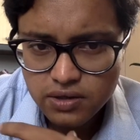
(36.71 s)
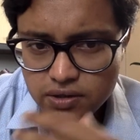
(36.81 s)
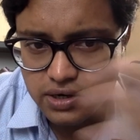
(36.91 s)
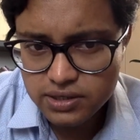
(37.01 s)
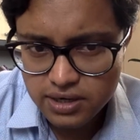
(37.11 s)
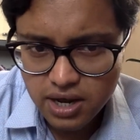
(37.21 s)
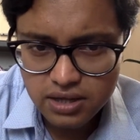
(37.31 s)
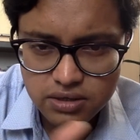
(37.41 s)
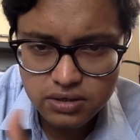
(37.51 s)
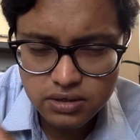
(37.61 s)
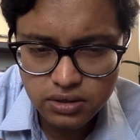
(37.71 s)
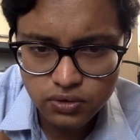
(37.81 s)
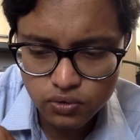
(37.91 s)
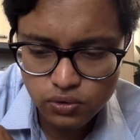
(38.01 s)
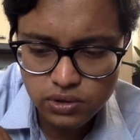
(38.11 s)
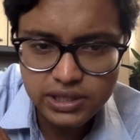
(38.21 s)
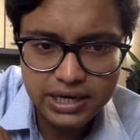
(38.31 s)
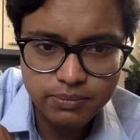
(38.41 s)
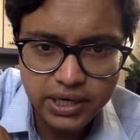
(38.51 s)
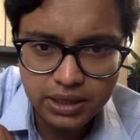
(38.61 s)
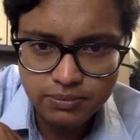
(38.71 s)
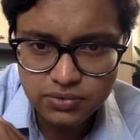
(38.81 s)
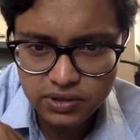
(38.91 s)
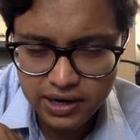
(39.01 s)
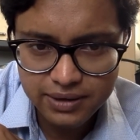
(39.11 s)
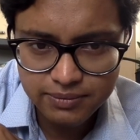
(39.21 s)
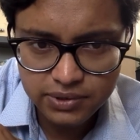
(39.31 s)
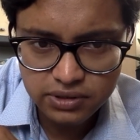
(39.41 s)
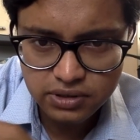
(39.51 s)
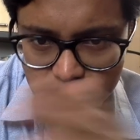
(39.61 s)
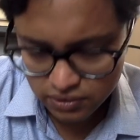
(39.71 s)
there is another rule that becomes relevant,